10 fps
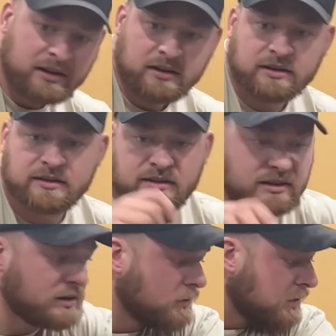Let's see,
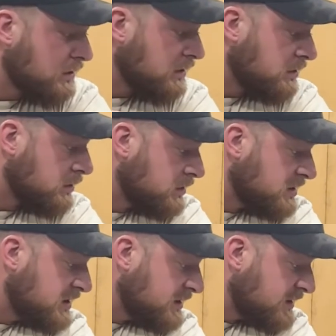we're at
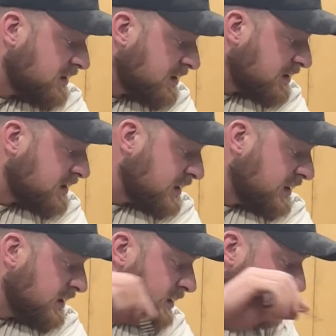
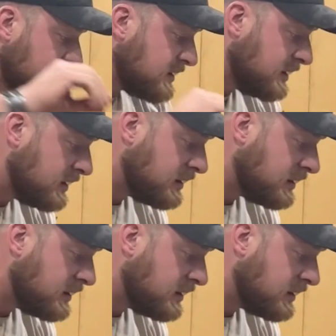13/16,